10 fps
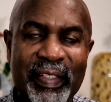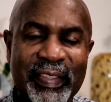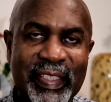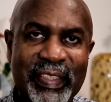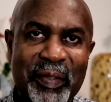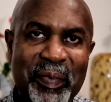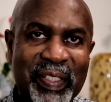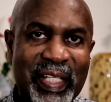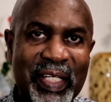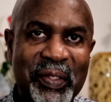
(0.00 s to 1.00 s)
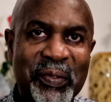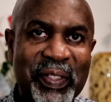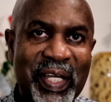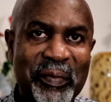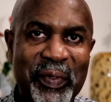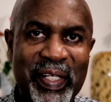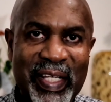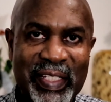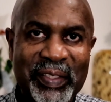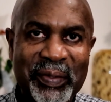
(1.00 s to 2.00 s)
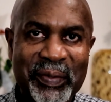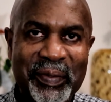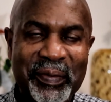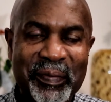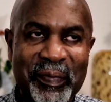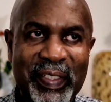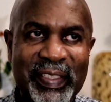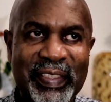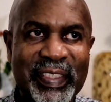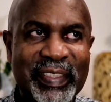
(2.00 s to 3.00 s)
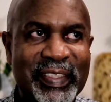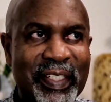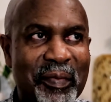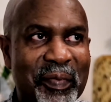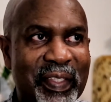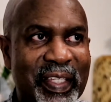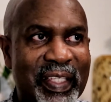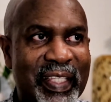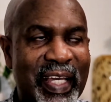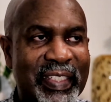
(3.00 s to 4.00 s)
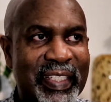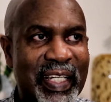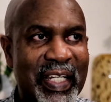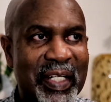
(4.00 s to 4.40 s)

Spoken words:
Is this something that you can relate to? Is this something that